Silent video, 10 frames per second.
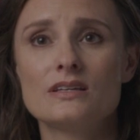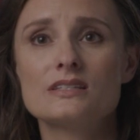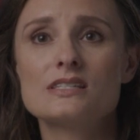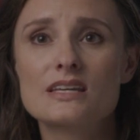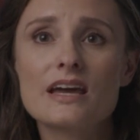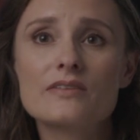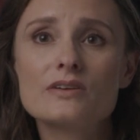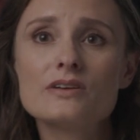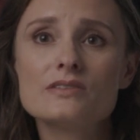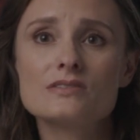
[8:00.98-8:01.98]

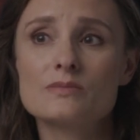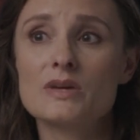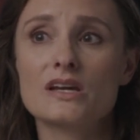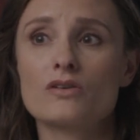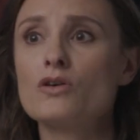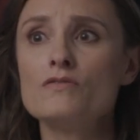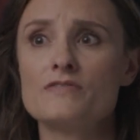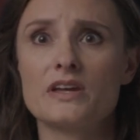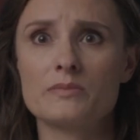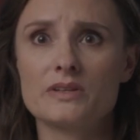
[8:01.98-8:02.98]
together to make our whole
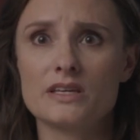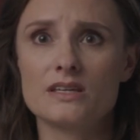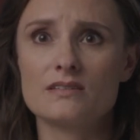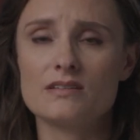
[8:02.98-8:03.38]
family